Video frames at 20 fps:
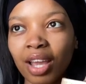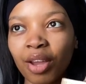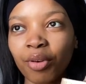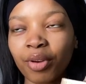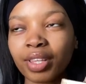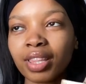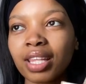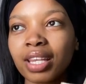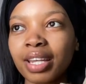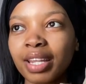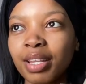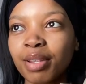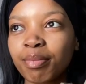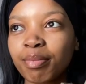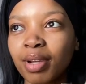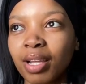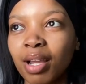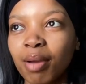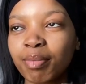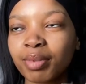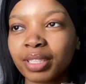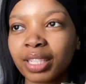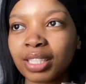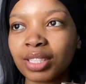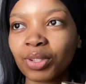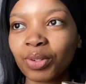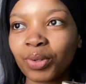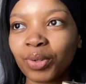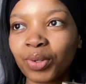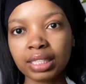read the name a couple
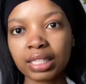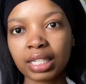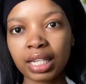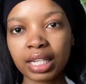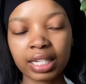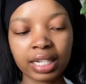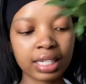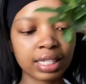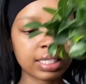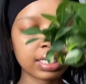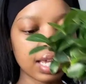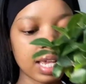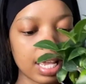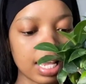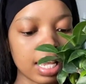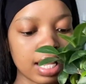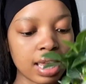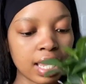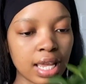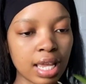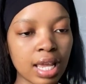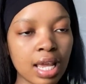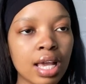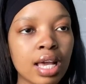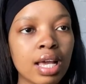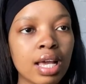days ago. It is a